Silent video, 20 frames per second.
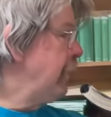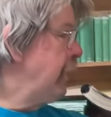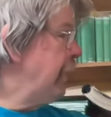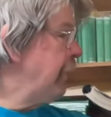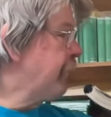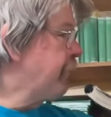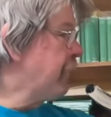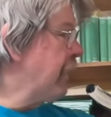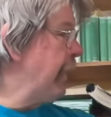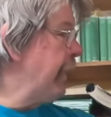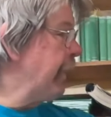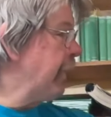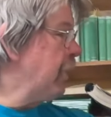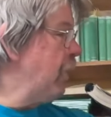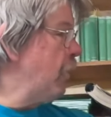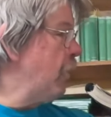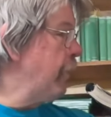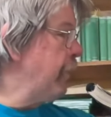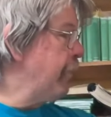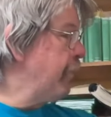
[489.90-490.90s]
it's going to
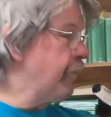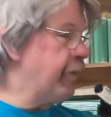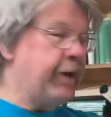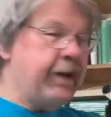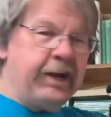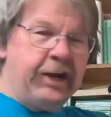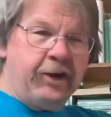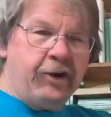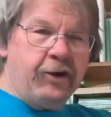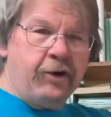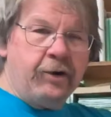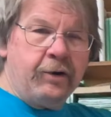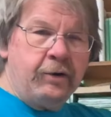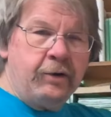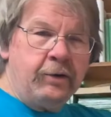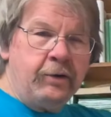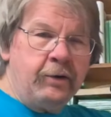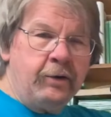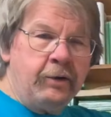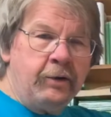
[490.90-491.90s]
go either here,
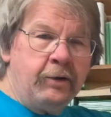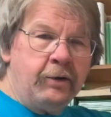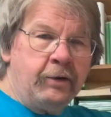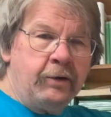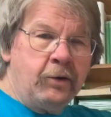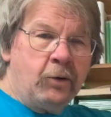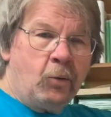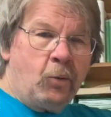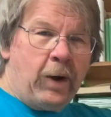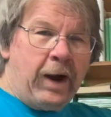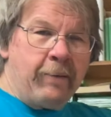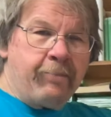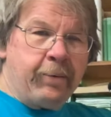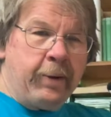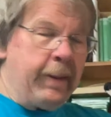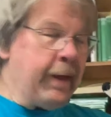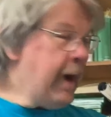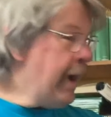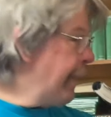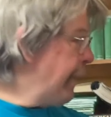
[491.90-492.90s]
wipe a
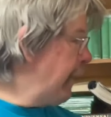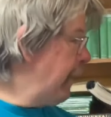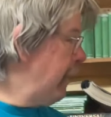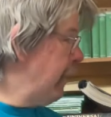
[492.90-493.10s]
knight, a